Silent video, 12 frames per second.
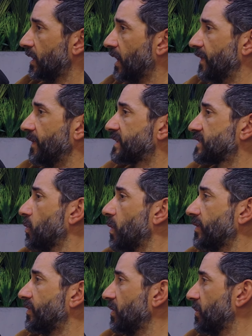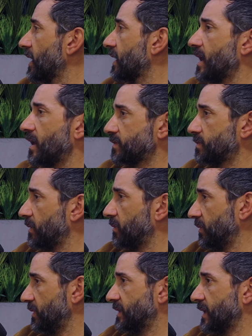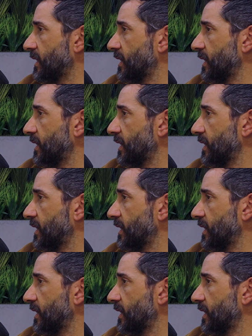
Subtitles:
I think that's the one thing about Carlsbad when we did that